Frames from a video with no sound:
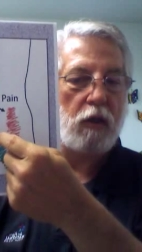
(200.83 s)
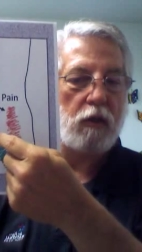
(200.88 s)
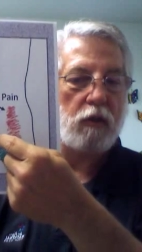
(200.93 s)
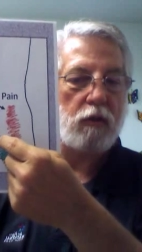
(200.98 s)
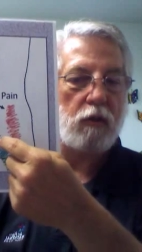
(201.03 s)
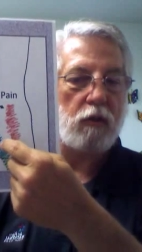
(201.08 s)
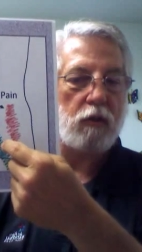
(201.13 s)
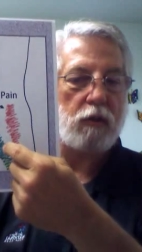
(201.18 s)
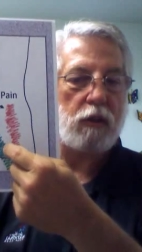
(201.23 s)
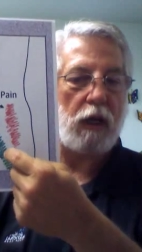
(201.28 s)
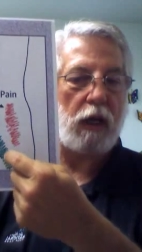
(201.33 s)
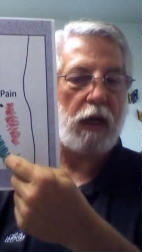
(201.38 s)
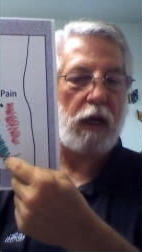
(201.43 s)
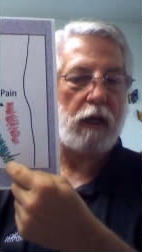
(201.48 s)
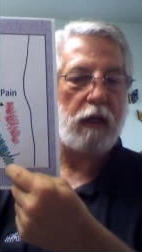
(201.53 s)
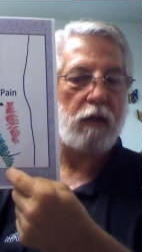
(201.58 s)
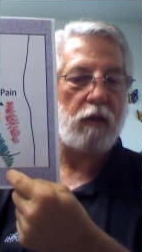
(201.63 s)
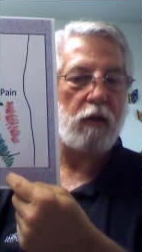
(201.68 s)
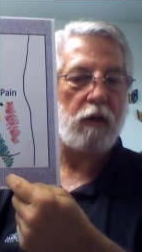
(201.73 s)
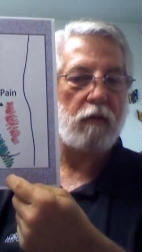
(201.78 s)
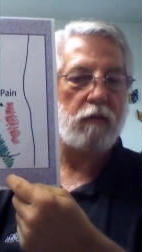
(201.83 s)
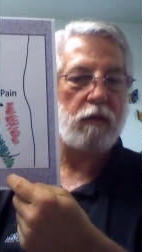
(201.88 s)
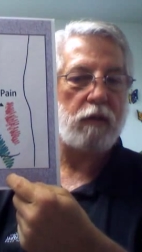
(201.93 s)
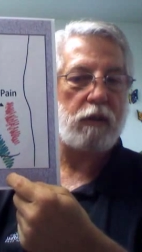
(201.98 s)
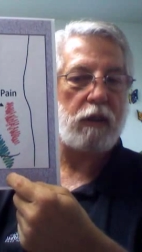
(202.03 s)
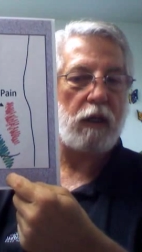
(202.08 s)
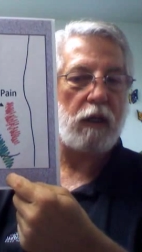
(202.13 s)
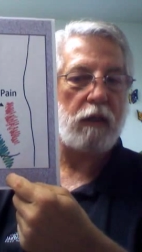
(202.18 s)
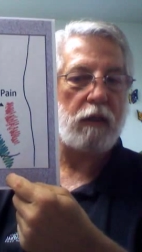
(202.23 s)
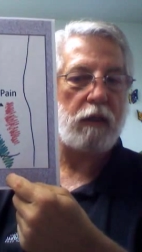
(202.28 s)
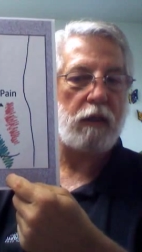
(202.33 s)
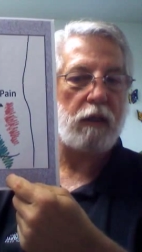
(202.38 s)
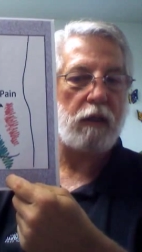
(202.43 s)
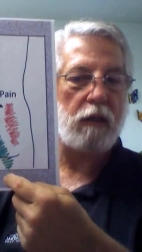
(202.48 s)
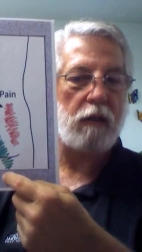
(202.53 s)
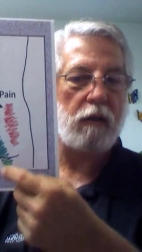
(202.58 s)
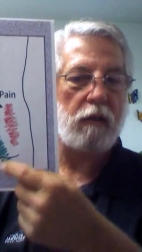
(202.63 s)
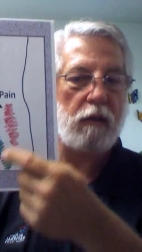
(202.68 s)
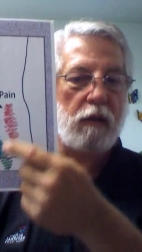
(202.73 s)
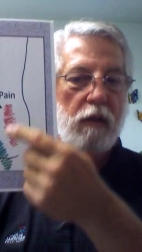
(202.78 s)
So sciatic nerve is down
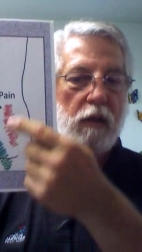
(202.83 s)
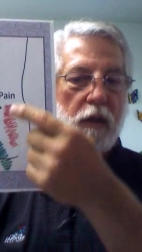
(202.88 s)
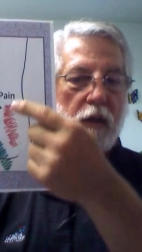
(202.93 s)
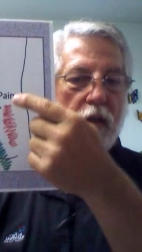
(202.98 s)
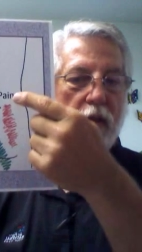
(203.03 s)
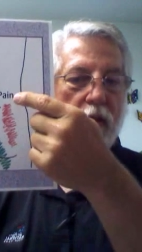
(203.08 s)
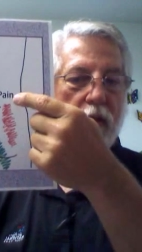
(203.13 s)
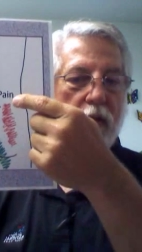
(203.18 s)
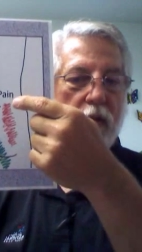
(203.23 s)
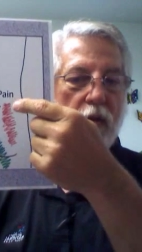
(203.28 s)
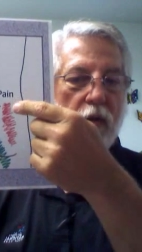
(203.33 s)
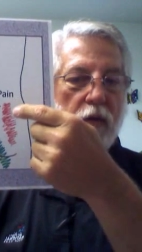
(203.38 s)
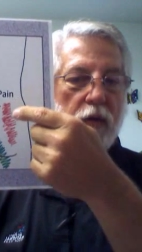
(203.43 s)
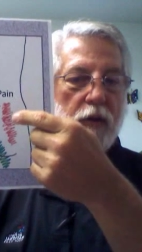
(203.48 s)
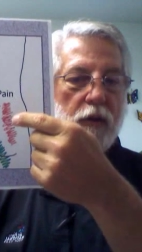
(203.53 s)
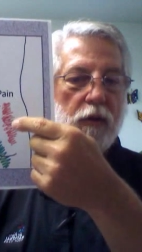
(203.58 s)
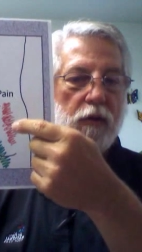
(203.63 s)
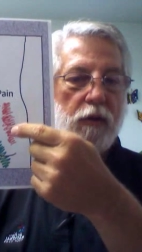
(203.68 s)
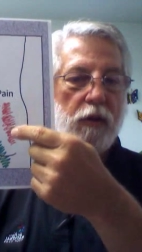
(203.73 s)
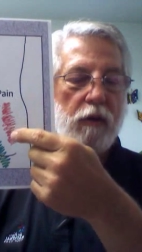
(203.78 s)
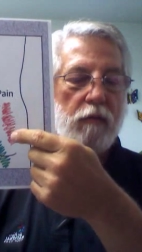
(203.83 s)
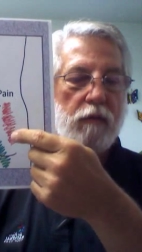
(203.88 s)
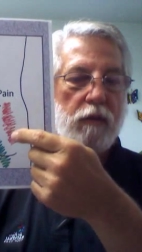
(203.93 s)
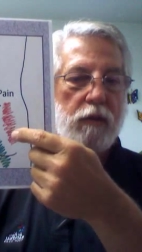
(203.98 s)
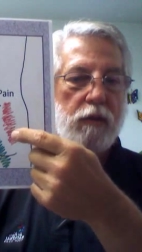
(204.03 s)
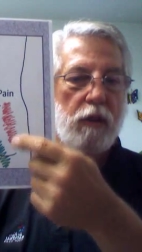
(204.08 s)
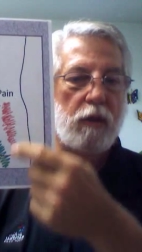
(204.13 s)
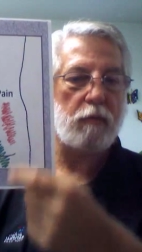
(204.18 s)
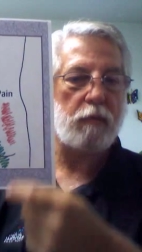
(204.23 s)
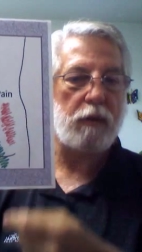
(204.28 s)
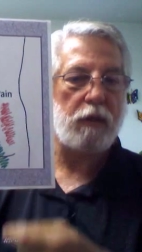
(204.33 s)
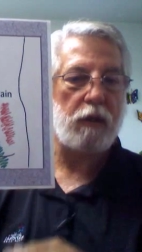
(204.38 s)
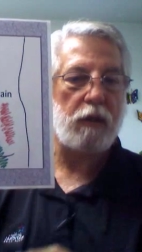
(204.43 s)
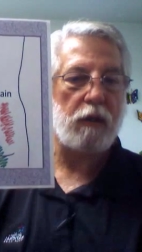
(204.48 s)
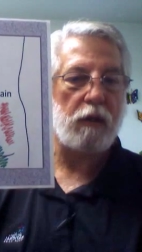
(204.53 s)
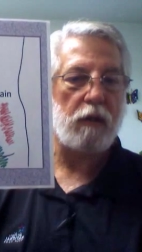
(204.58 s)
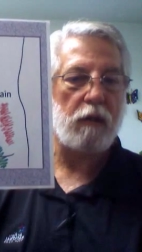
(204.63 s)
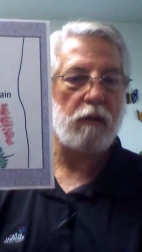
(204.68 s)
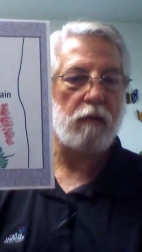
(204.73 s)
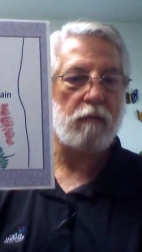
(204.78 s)
here, the cluneal nerve is up
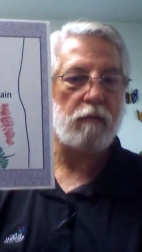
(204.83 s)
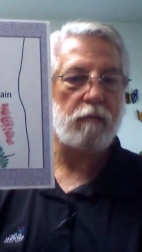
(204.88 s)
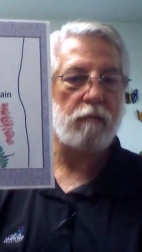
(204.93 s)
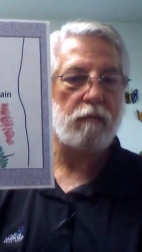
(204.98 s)
here.